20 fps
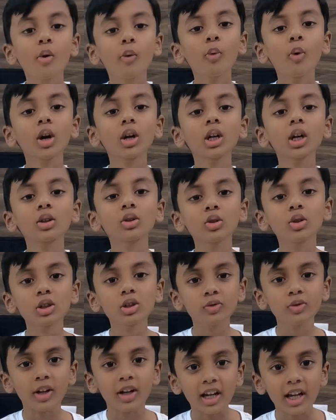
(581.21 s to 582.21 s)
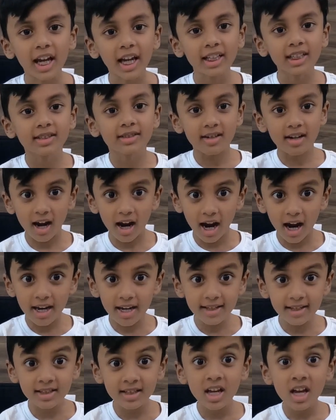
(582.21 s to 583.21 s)
What are those for? Extra
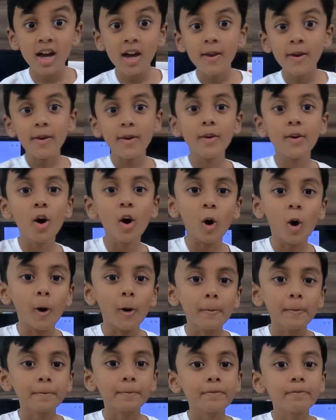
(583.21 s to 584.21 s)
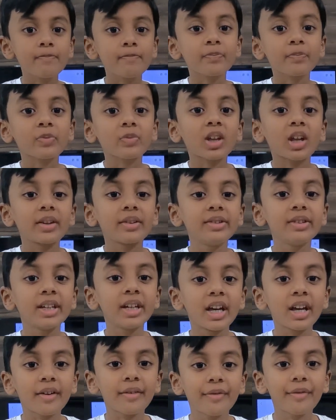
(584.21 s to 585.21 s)
eyes? No.
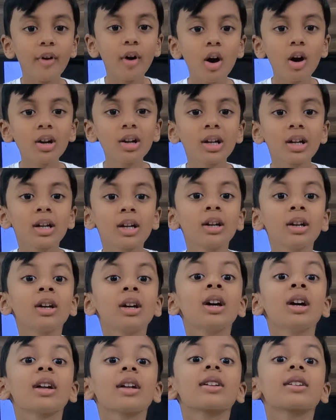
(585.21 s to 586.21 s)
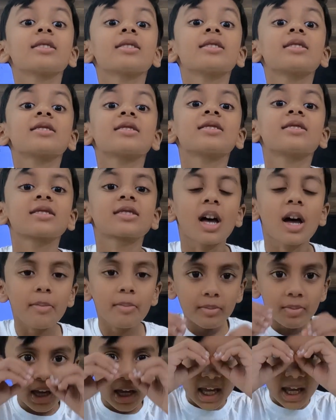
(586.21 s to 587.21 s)
Therefore,
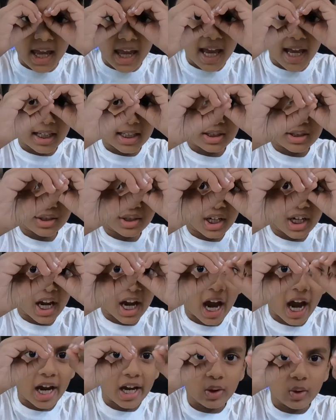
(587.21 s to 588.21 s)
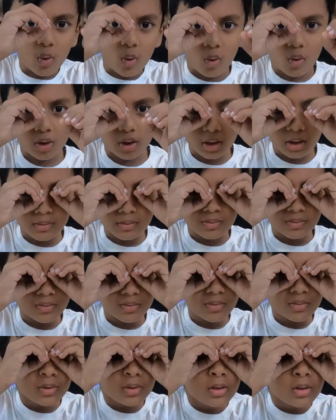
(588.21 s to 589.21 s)
some X-ray eye look.
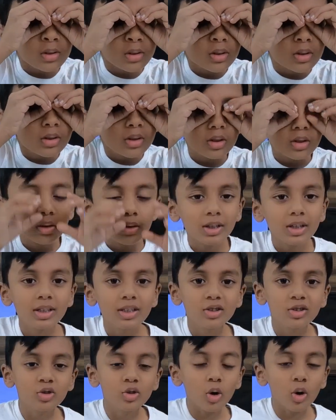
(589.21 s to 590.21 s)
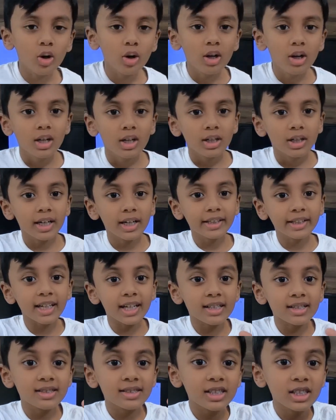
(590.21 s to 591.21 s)
So, it
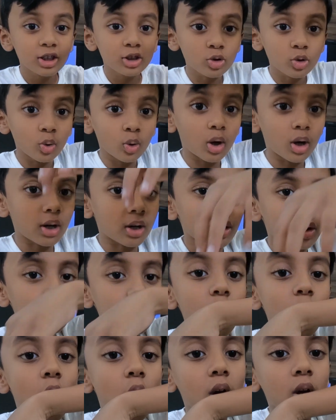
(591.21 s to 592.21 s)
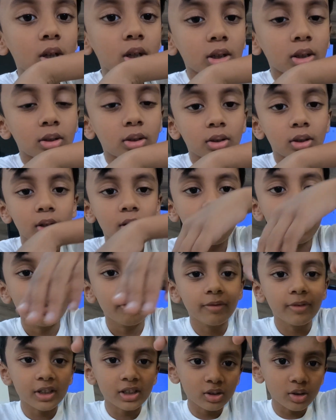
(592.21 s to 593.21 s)
can see through a rock.
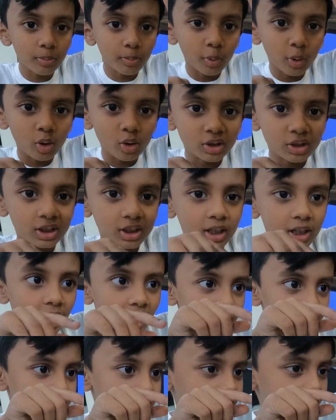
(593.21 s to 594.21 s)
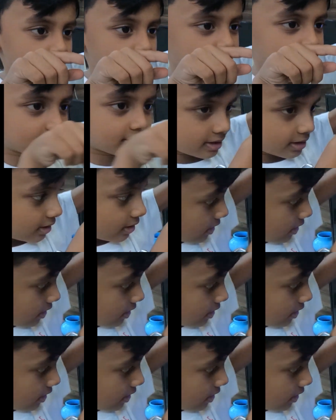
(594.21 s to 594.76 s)
For suppose, like this.